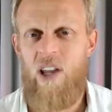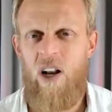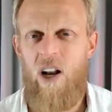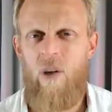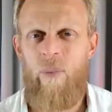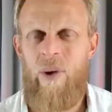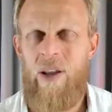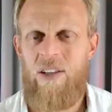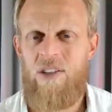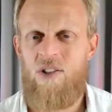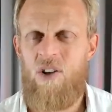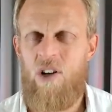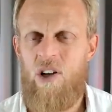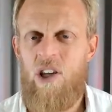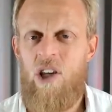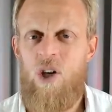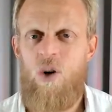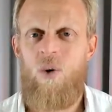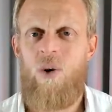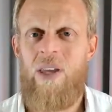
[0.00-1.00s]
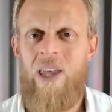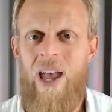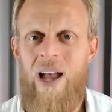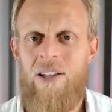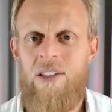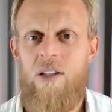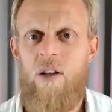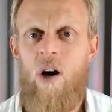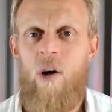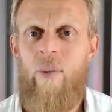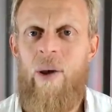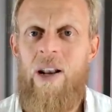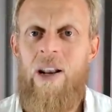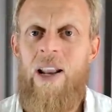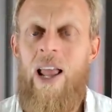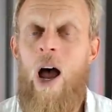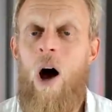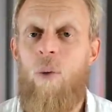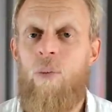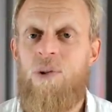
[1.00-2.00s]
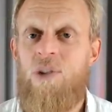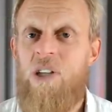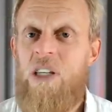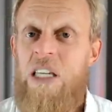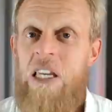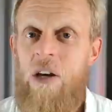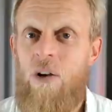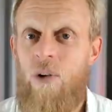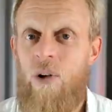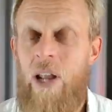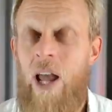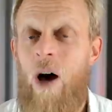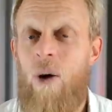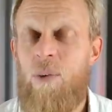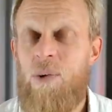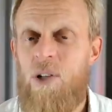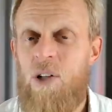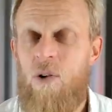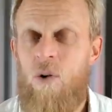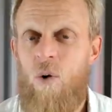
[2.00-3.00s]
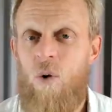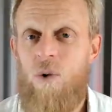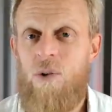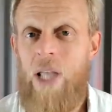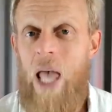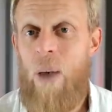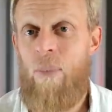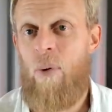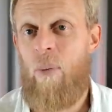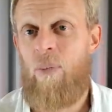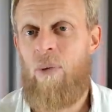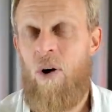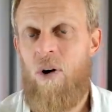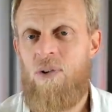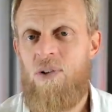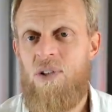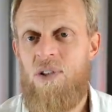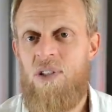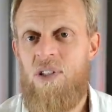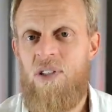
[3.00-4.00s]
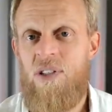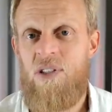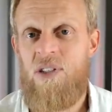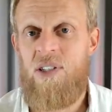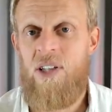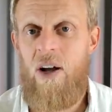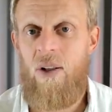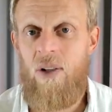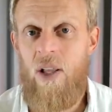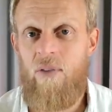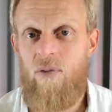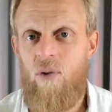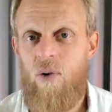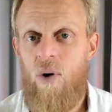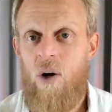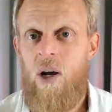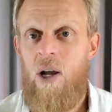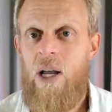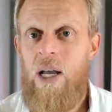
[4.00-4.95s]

I don't mean it's going to cure cancer. I mean it helps to kill. It helps to cause apoptosis in the cell level.